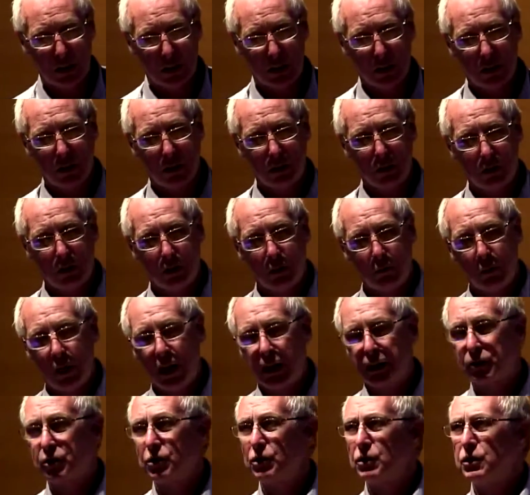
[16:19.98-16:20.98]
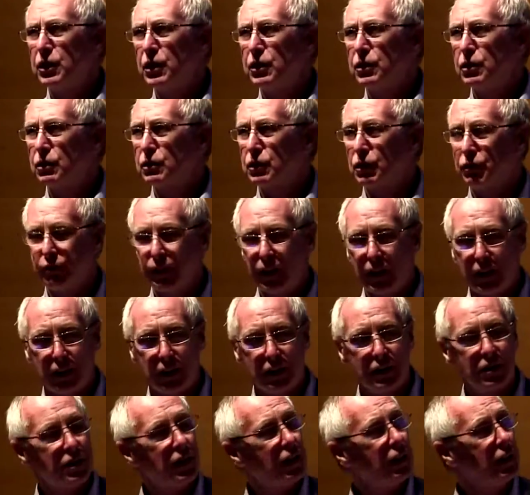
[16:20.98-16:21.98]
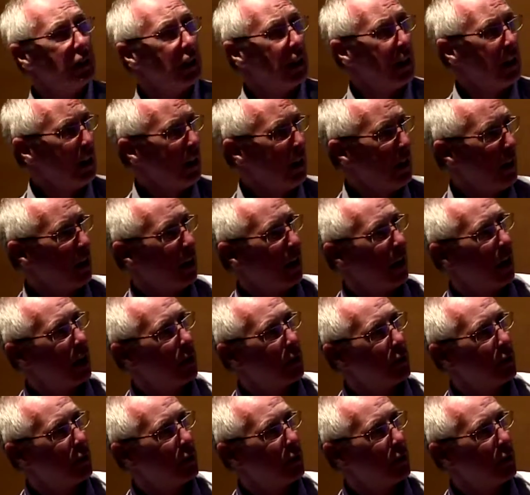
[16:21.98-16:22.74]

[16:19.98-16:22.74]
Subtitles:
microneedle device. And I would